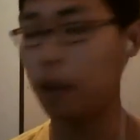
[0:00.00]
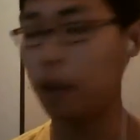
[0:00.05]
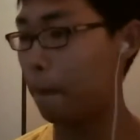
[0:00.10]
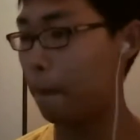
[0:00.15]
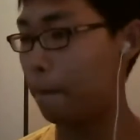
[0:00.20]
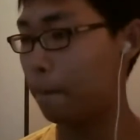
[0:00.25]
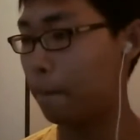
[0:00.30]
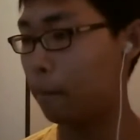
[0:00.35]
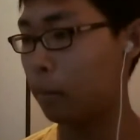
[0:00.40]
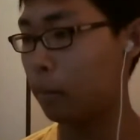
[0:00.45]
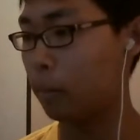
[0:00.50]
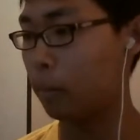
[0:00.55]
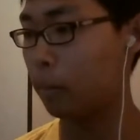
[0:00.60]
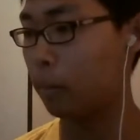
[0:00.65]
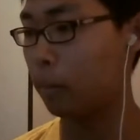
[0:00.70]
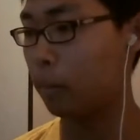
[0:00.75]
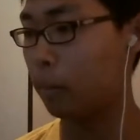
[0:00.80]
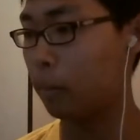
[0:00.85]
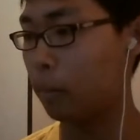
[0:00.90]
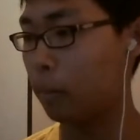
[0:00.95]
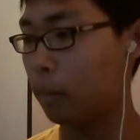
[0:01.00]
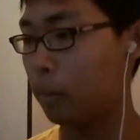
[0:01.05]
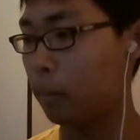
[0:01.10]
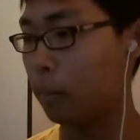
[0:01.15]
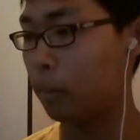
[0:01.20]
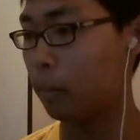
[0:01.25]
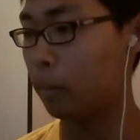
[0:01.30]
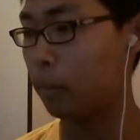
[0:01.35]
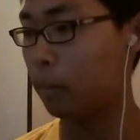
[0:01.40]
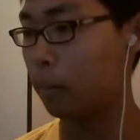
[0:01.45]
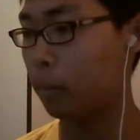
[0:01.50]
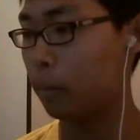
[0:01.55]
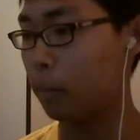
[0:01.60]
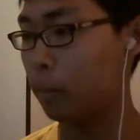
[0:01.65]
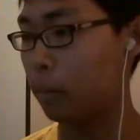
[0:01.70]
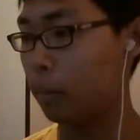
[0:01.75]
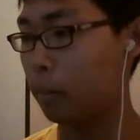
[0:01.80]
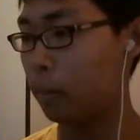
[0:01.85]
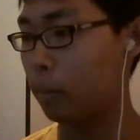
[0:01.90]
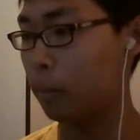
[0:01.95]
And yeah, I figure
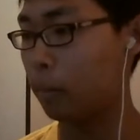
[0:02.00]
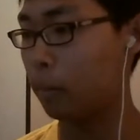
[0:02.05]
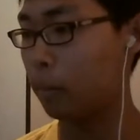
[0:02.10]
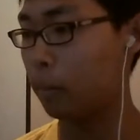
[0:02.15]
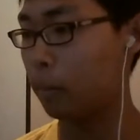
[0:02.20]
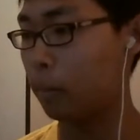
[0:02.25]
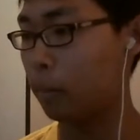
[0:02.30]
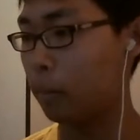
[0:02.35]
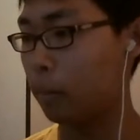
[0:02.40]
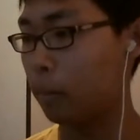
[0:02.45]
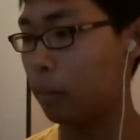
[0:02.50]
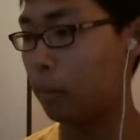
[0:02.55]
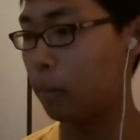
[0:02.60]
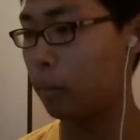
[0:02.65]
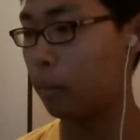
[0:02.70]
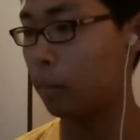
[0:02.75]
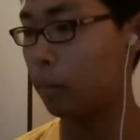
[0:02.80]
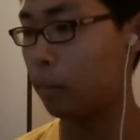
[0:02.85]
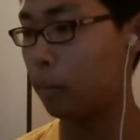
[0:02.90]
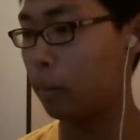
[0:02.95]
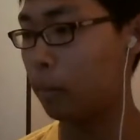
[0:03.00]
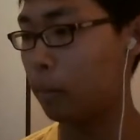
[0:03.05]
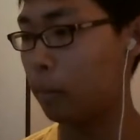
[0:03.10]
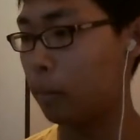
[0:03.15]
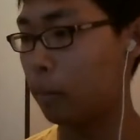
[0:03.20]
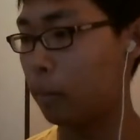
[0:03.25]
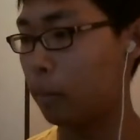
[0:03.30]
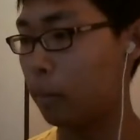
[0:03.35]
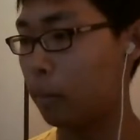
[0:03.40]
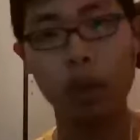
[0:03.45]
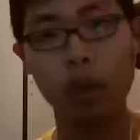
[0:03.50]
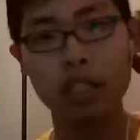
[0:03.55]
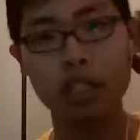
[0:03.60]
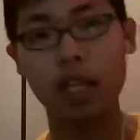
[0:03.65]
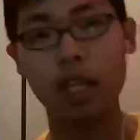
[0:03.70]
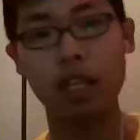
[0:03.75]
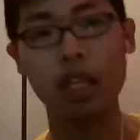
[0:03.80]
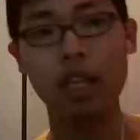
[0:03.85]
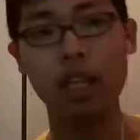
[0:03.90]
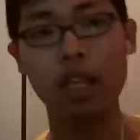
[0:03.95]
you guys might have some homework, so that's why I don't
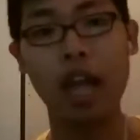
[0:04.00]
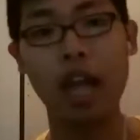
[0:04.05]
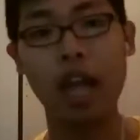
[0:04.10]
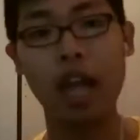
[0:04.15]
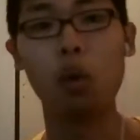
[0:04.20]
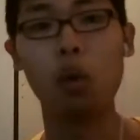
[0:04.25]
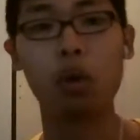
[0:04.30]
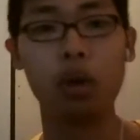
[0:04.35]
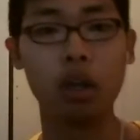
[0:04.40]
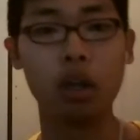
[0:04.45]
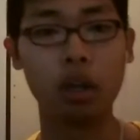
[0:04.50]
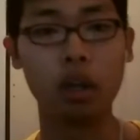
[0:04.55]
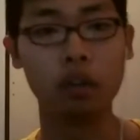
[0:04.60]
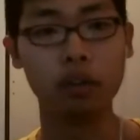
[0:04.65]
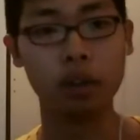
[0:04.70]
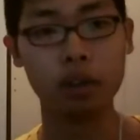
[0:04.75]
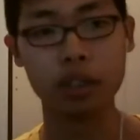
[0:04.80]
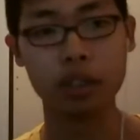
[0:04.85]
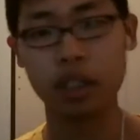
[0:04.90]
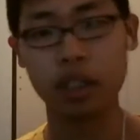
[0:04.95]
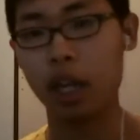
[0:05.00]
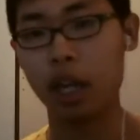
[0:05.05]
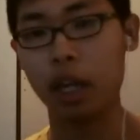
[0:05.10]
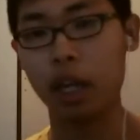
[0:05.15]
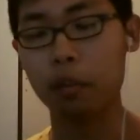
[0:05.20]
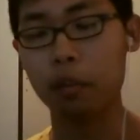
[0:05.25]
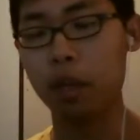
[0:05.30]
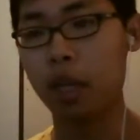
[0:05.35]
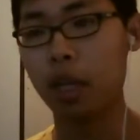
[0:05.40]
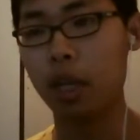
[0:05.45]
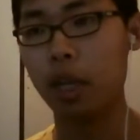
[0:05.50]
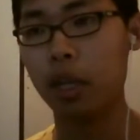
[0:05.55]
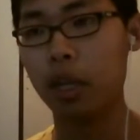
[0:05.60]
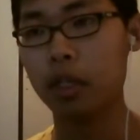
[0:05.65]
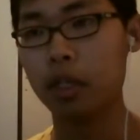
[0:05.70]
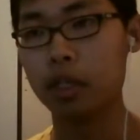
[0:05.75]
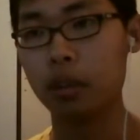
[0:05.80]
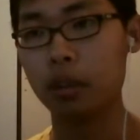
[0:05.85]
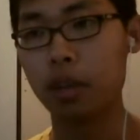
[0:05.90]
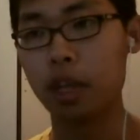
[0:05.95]
want to waste like an hour of your time.
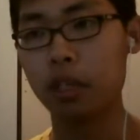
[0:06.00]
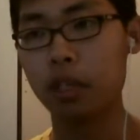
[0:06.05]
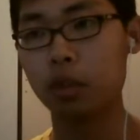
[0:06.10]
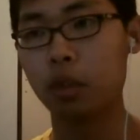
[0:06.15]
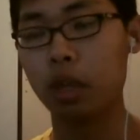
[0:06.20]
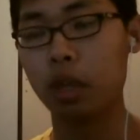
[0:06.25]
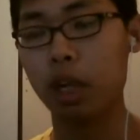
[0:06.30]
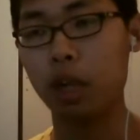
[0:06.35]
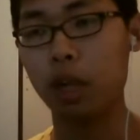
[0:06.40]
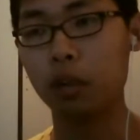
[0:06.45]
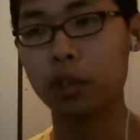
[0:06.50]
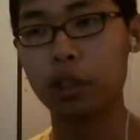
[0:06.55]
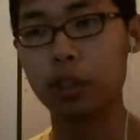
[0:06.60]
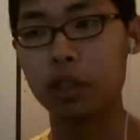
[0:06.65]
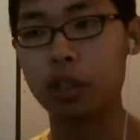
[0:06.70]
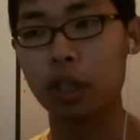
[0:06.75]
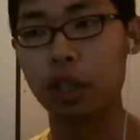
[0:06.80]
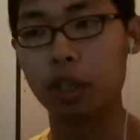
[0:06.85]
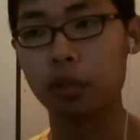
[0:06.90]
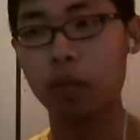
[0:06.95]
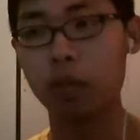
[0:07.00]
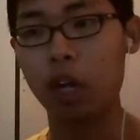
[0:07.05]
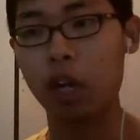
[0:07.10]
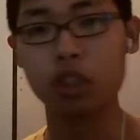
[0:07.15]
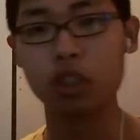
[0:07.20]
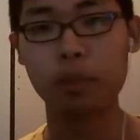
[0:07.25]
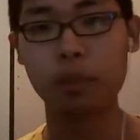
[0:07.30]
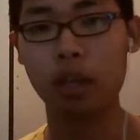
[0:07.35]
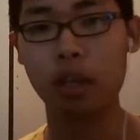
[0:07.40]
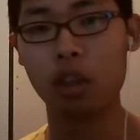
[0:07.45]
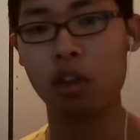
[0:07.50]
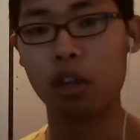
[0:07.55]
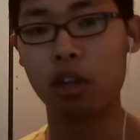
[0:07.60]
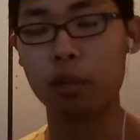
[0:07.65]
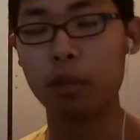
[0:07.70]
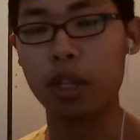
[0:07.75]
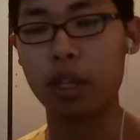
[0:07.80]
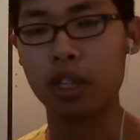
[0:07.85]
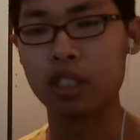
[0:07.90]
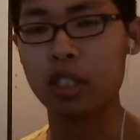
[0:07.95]
So that's why I'll just make
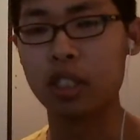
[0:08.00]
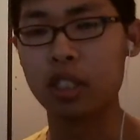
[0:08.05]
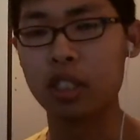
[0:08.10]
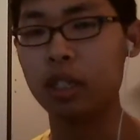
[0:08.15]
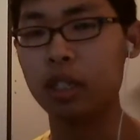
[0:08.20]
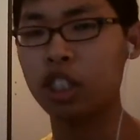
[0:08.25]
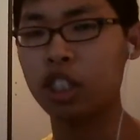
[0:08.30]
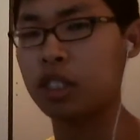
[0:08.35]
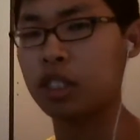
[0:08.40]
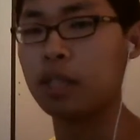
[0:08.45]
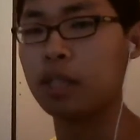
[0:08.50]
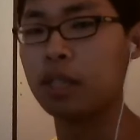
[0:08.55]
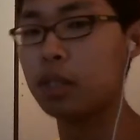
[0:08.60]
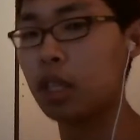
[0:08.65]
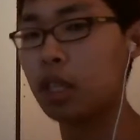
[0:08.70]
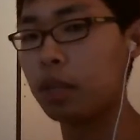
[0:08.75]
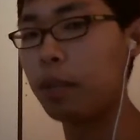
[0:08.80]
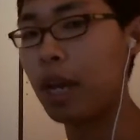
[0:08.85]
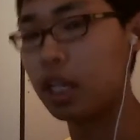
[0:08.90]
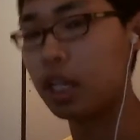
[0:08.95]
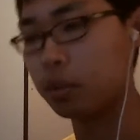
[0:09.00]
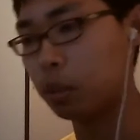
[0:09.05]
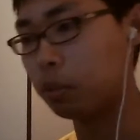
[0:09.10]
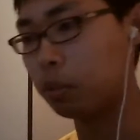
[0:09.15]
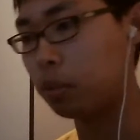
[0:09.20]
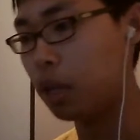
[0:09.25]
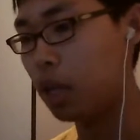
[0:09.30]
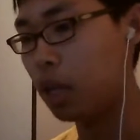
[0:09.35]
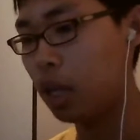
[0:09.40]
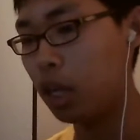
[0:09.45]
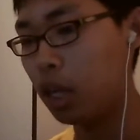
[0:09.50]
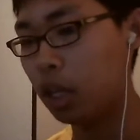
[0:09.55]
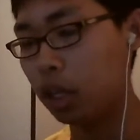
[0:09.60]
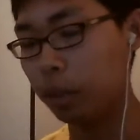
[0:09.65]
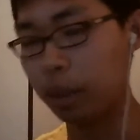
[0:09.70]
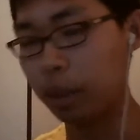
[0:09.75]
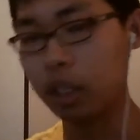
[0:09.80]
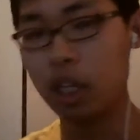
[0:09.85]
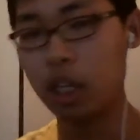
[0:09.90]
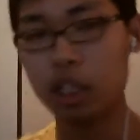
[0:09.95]
it 30 minutes. It just seems like maximum.
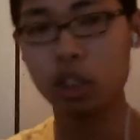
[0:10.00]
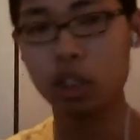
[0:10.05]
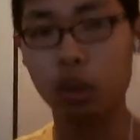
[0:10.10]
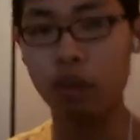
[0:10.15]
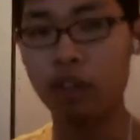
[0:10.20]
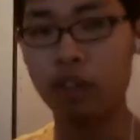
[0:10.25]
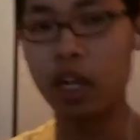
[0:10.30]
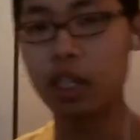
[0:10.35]
Okay.